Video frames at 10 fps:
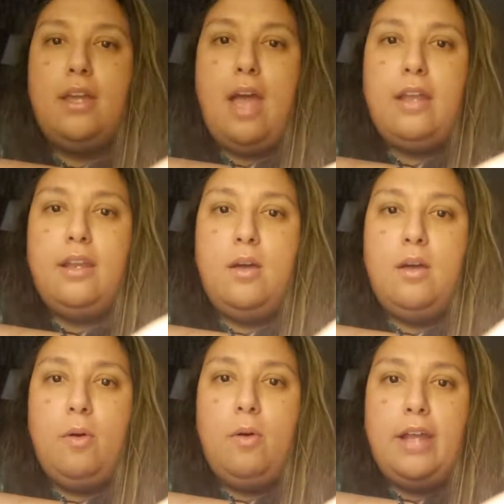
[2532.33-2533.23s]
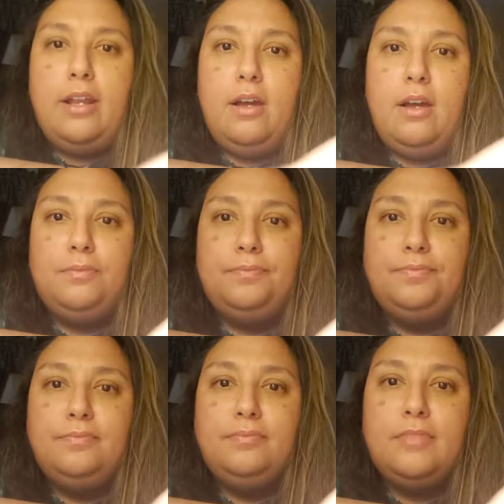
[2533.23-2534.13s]
I know.
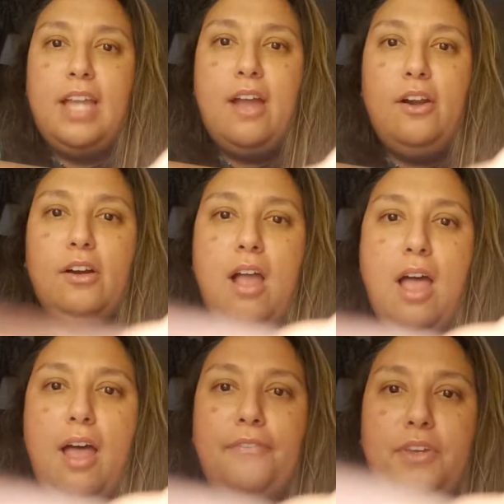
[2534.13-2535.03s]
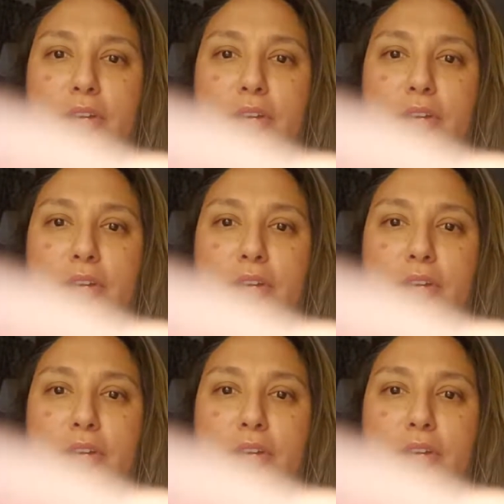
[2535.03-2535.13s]
Cut her off.